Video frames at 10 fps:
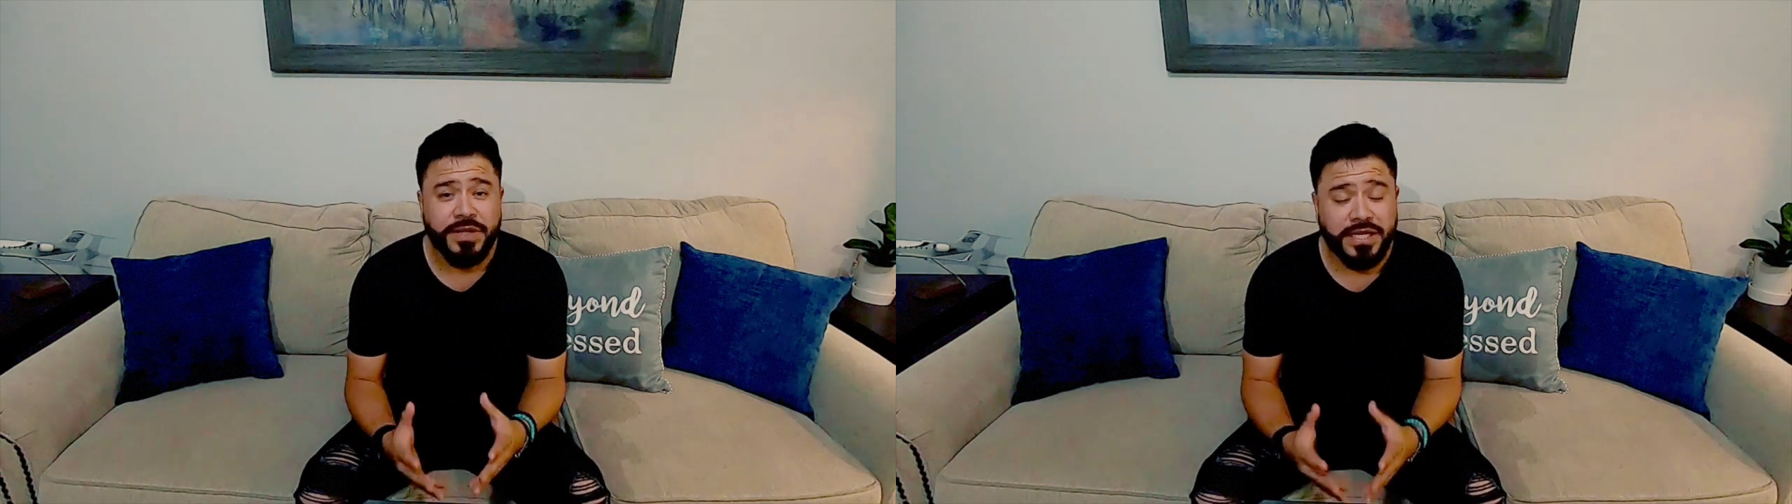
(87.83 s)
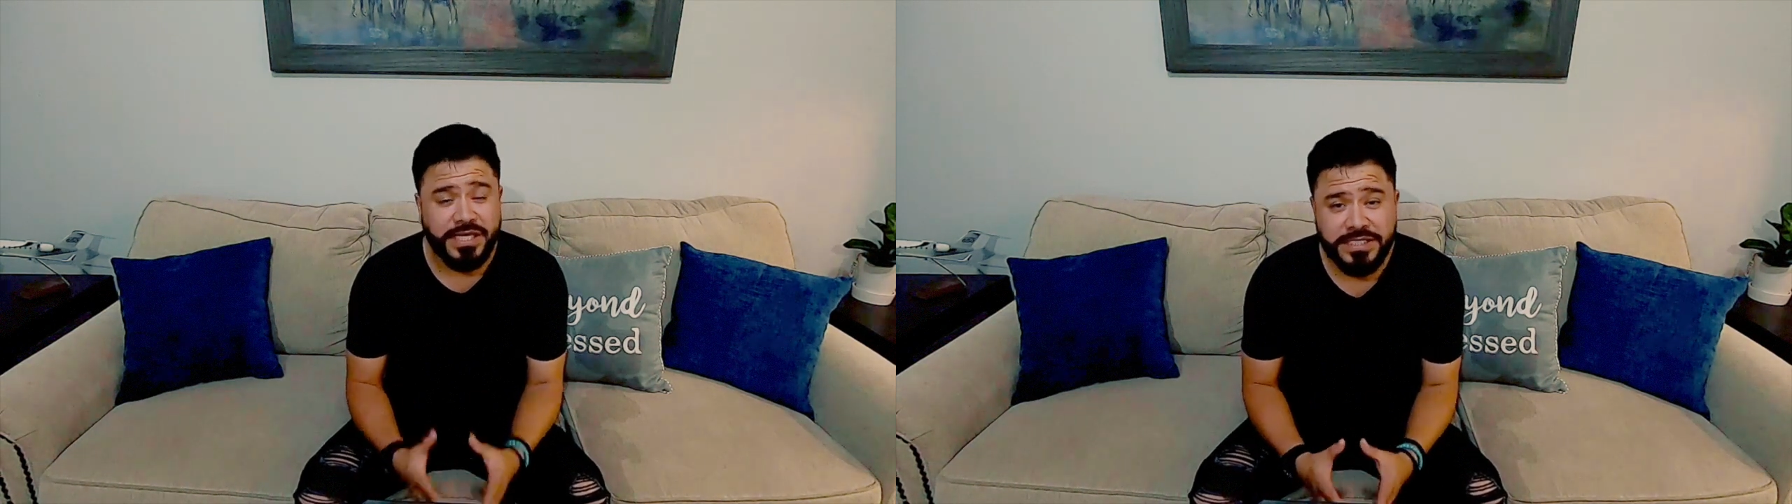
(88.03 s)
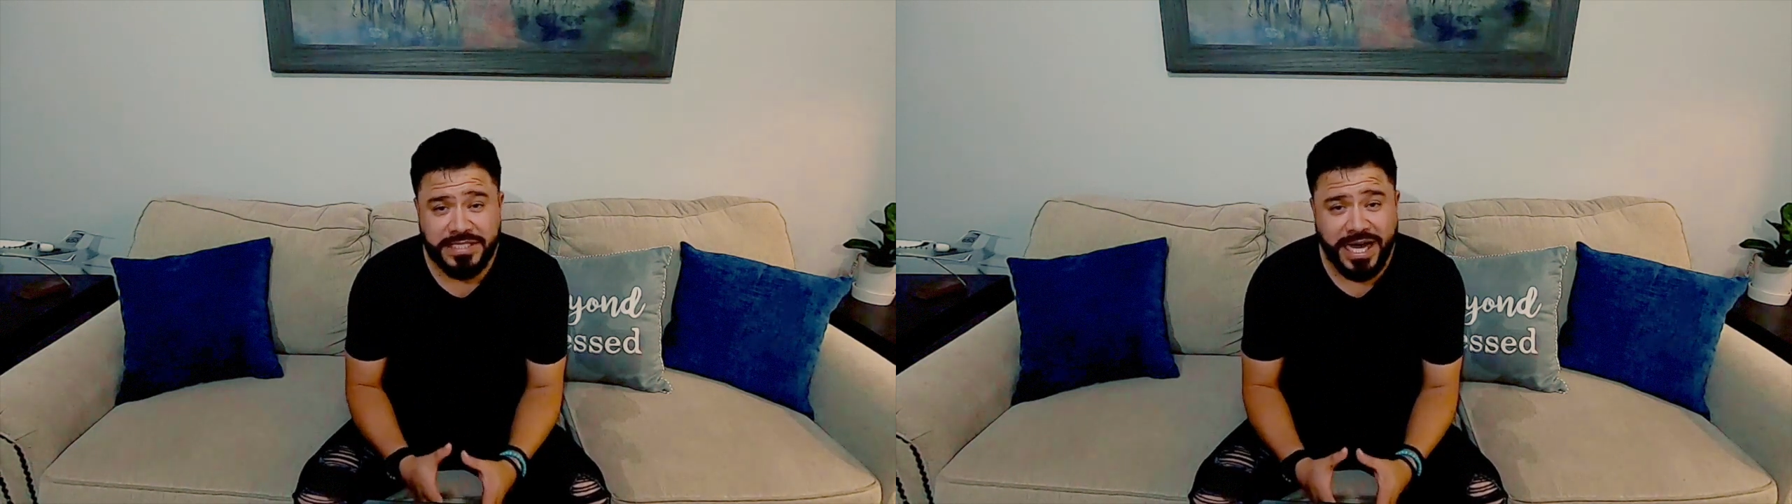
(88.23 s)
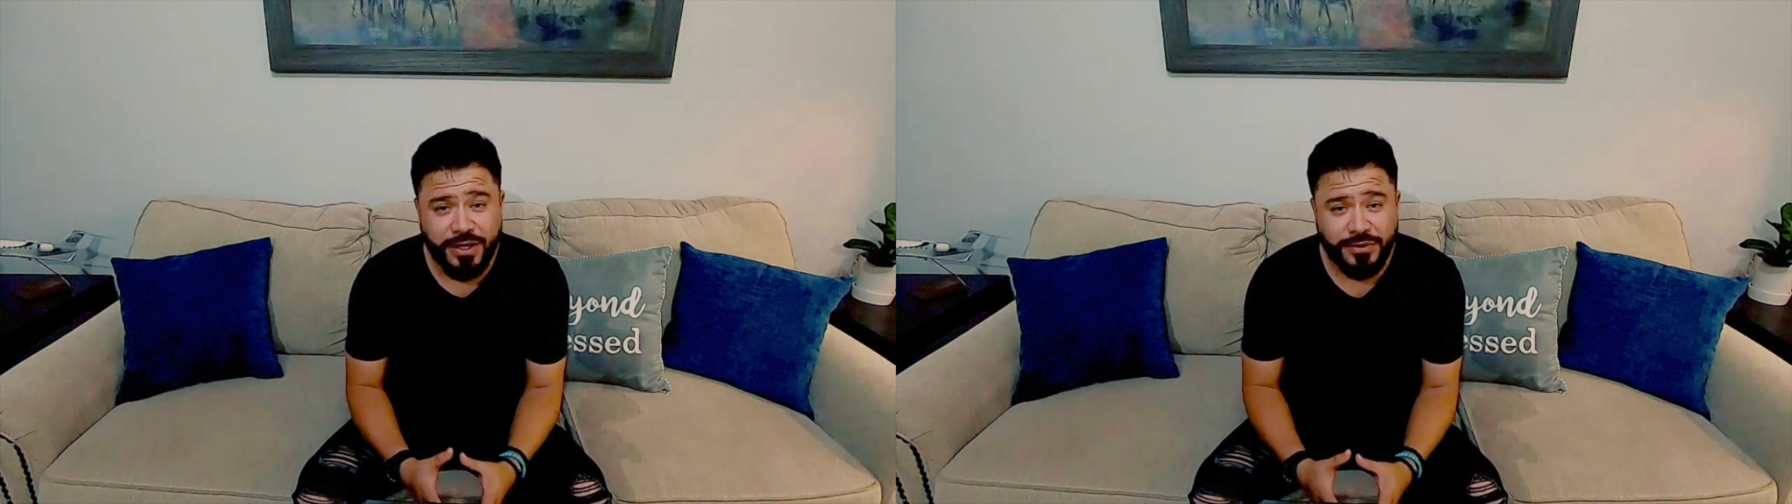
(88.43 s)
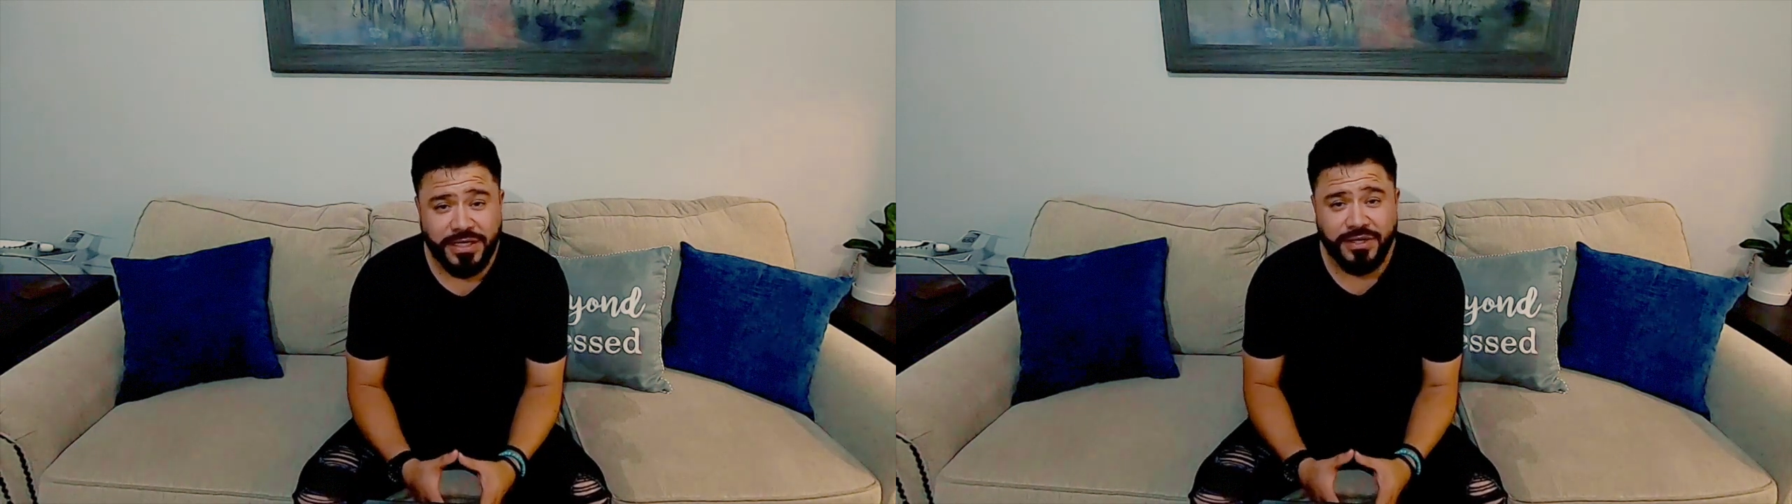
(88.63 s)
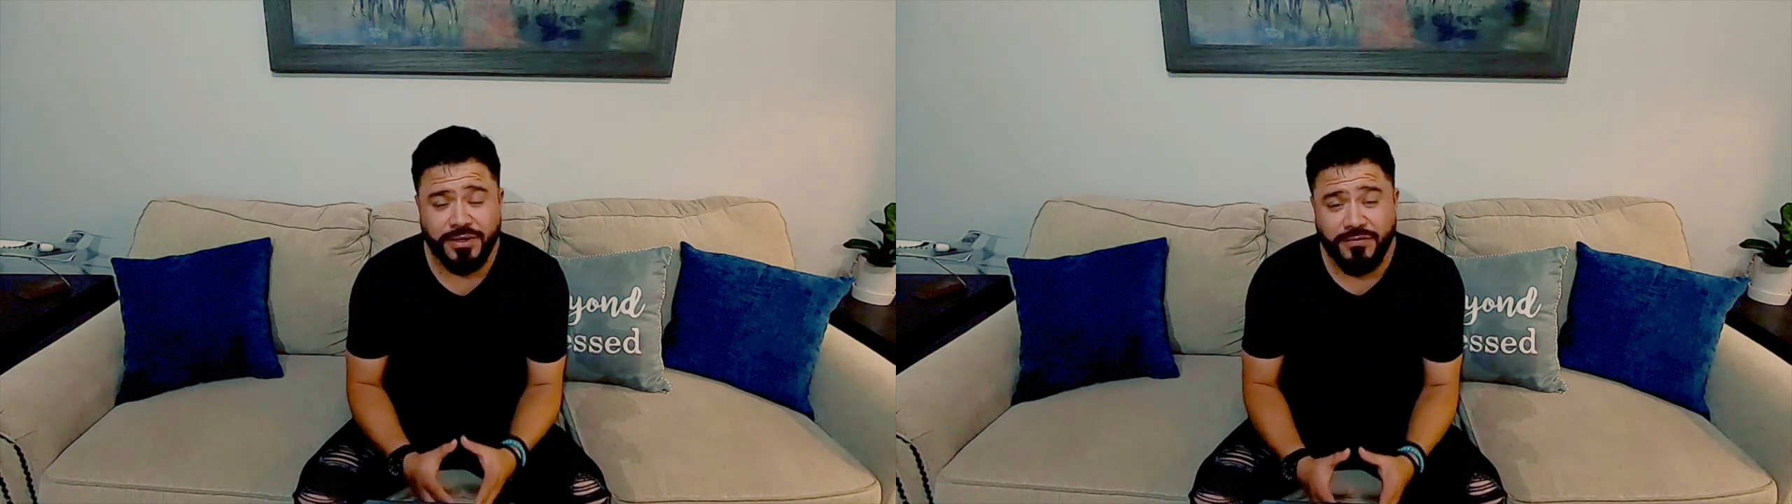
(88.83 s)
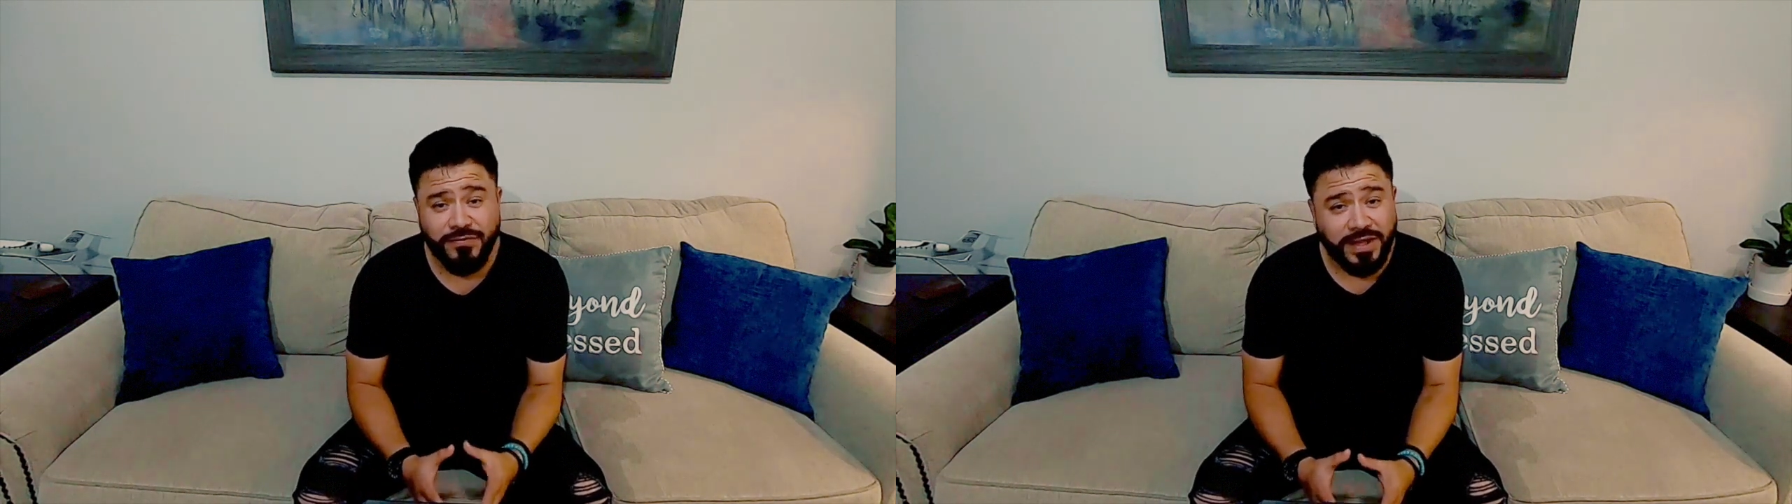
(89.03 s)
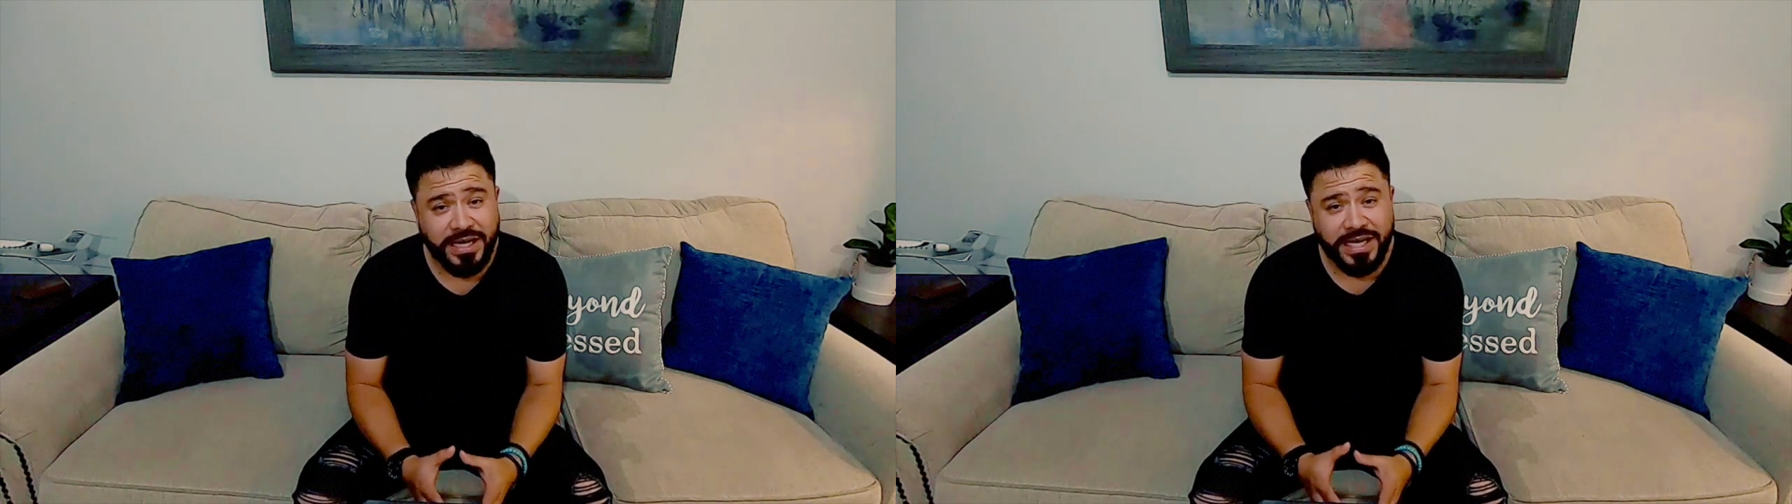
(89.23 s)
He's out there
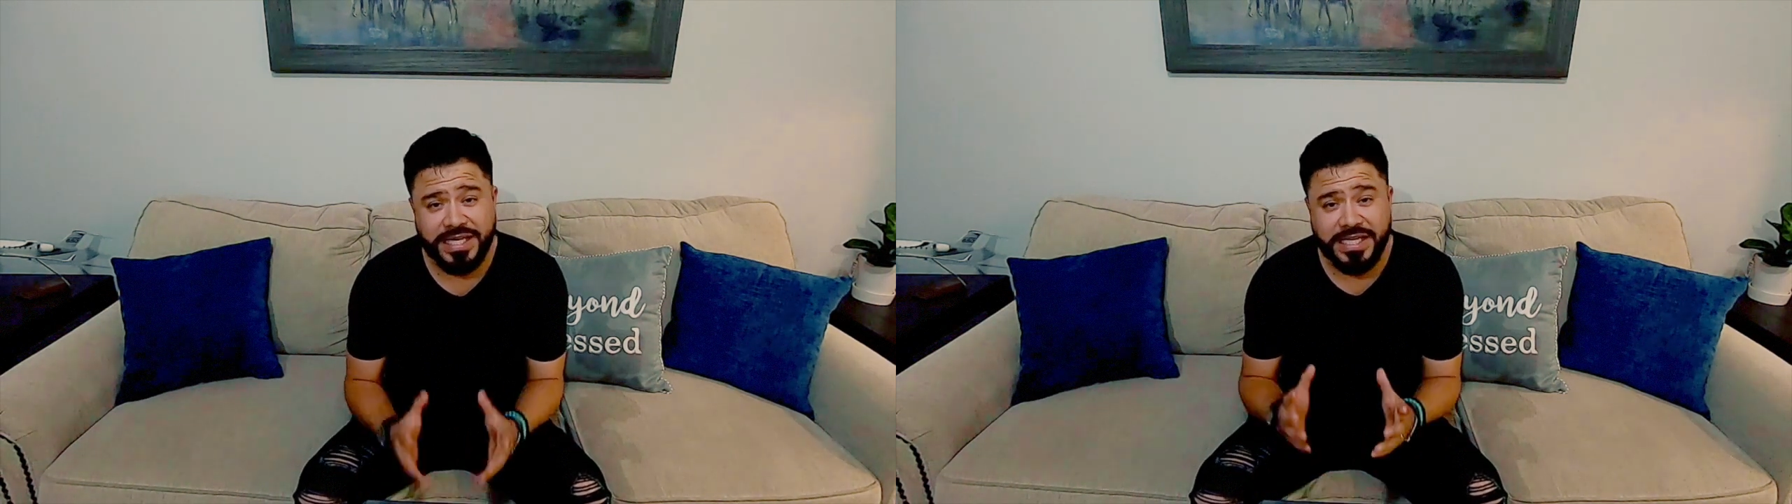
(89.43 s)
flying,